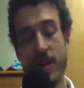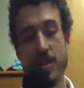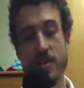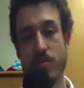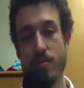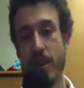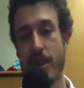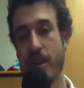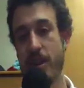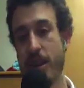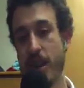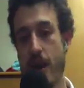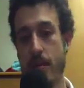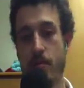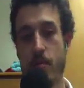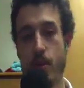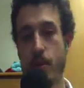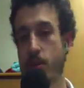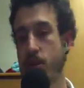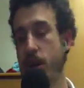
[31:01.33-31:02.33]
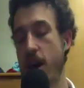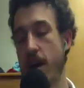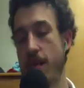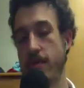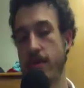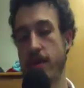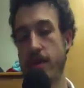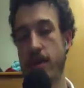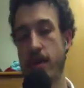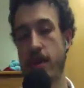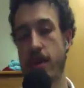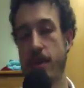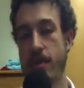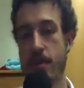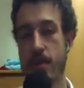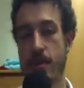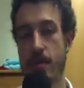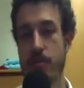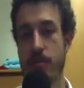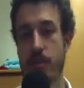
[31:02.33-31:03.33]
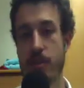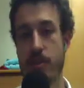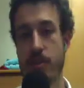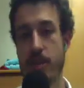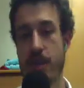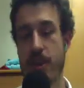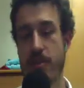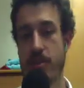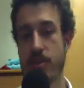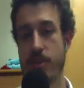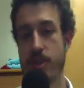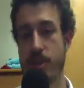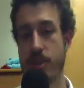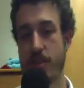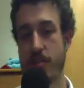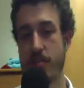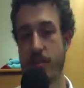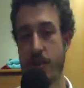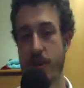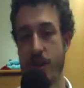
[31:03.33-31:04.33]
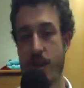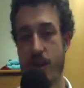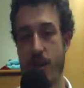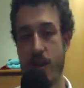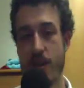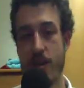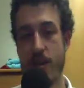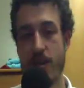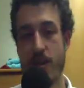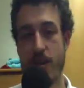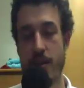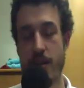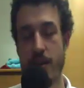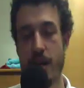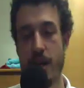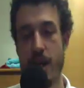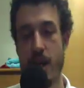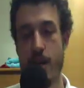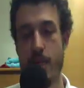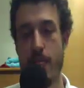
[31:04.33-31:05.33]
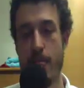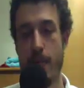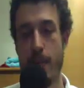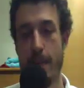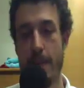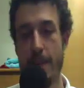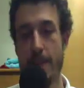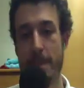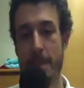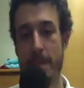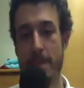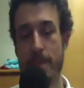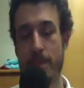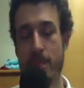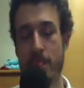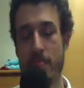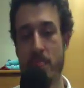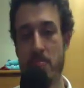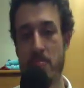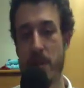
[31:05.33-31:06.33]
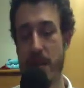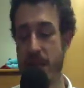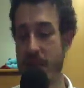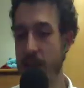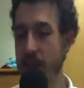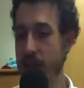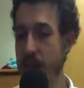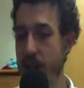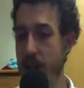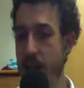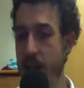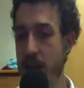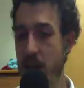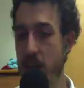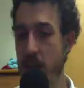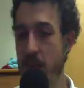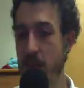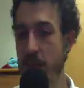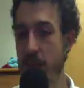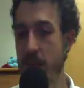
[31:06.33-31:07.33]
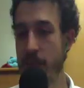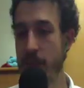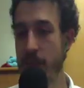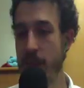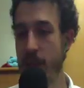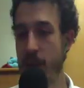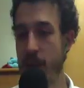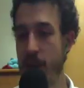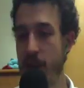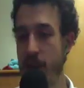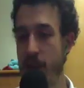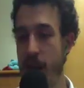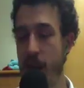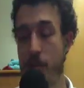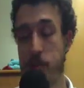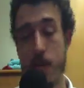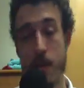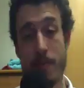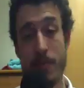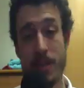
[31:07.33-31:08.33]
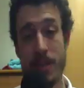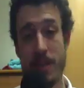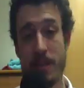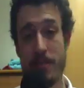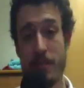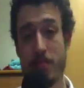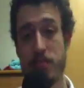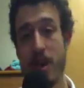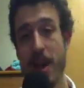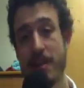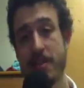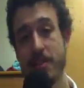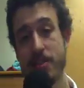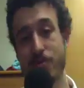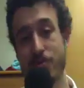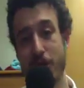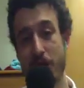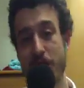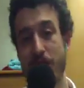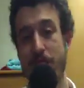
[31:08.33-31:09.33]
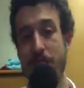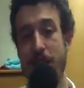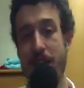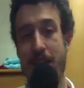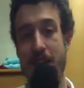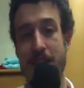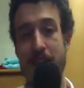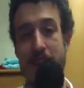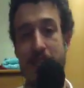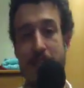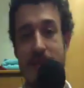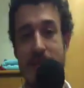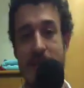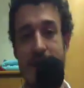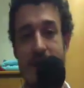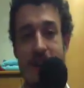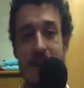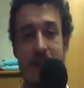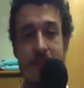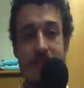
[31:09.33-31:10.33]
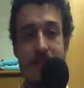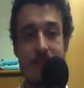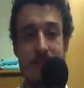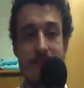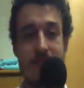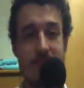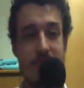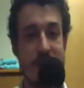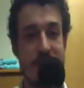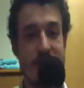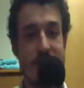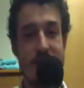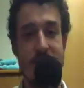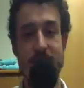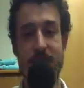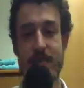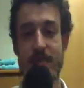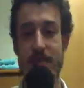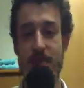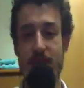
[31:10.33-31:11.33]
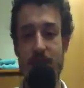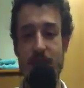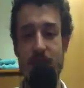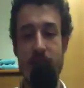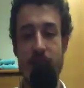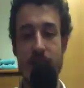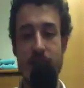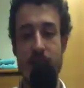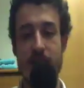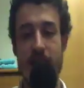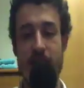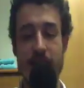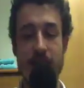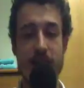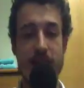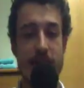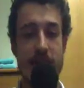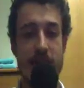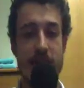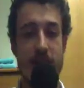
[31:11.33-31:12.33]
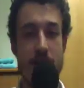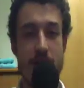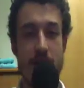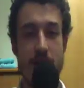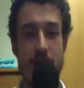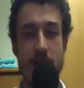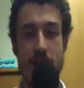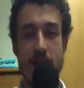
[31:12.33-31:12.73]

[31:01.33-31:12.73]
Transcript: to read it a couple more times to to, to get the gist of it. Um, but yeah, um, I'll probably give a practice run of that uh, uh, as a video.